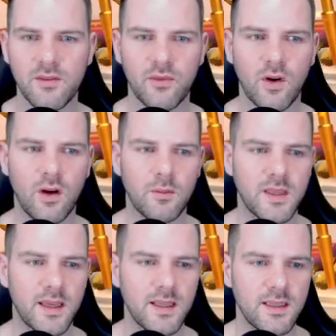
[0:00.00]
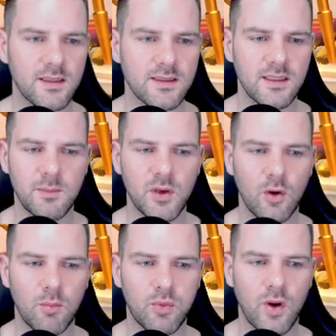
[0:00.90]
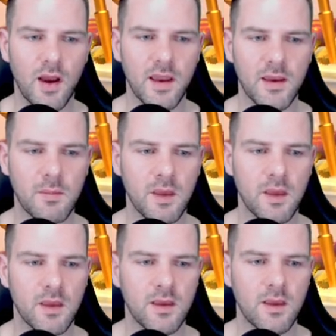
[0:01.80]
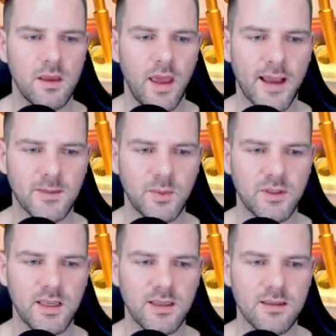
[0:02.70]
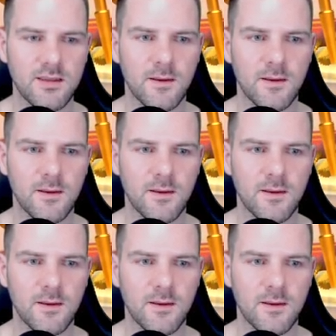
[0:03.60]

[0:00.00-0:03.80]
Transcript: from getting Scipio Prime expertise.